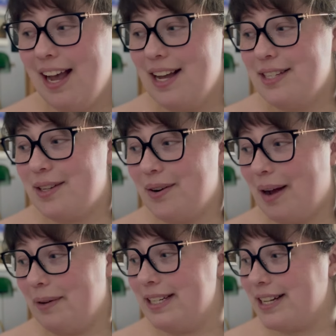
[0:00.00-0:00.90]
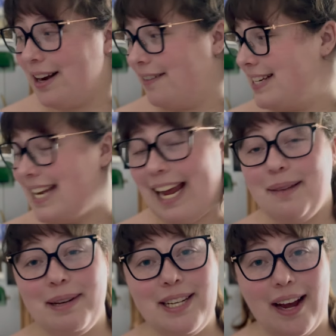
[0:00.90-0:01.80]
So I want to start off today
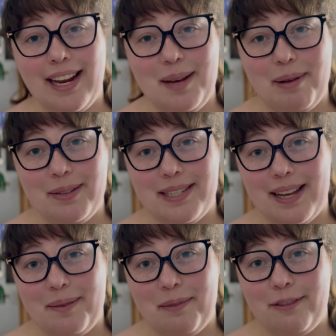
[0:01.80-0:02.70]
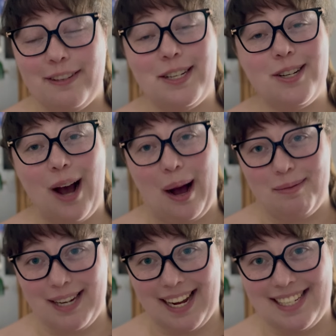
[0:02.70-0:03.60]
by talking about some finished
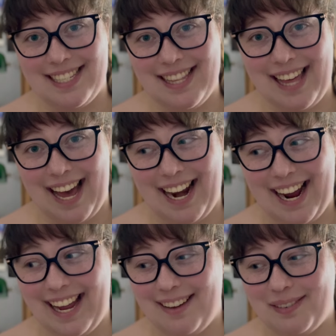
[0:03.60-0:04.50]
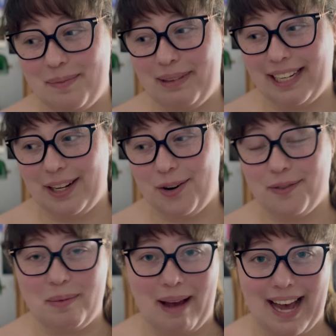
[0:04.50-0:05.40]
objects that I have completed
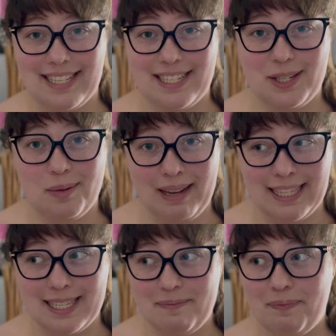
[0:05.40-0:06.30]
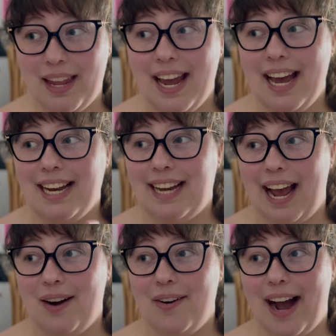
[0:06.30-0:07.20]
over the past 2 months.
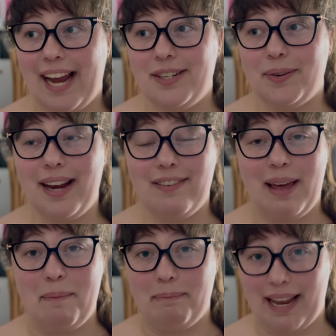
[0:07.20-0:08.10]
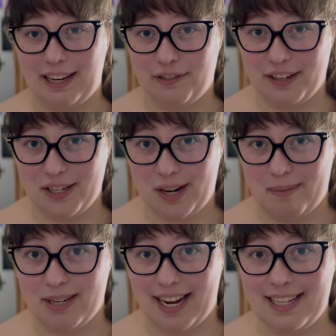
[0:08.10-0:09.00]
Now, I don't have that many finished
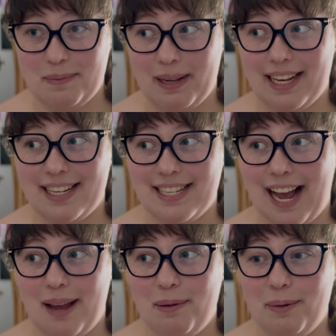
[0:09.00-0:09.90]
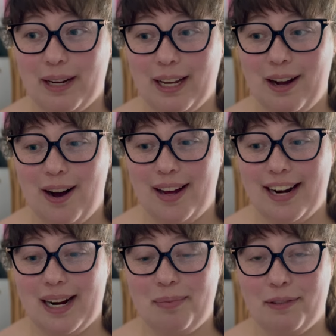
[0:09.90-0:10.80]
objects because I have been working on
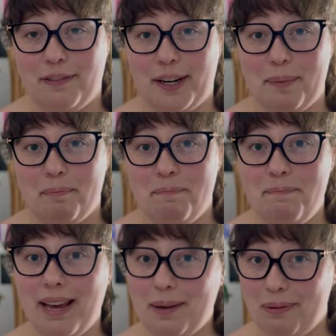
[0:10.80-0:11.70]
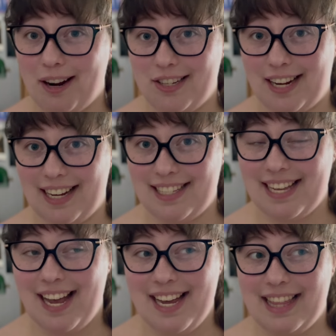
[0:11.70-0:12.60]
a couple of very big projects
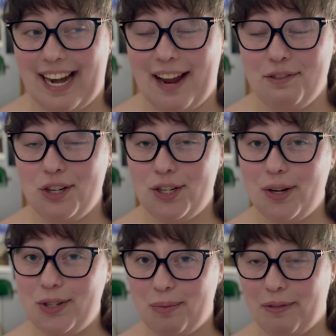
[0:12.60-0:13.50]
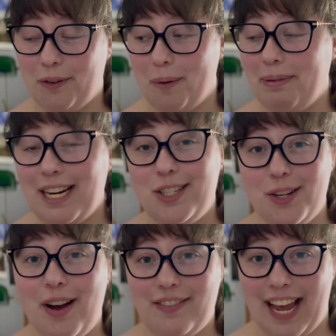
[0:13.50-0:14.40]
that I haven't showed you before, but I
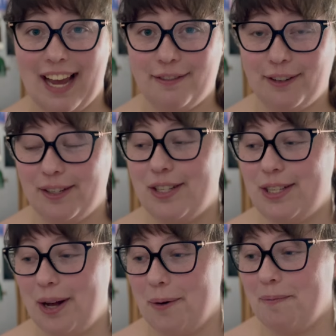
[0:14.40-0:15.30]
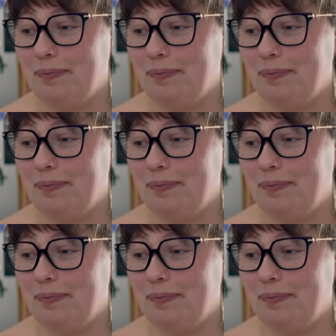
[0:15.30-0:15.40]
do have a handful. So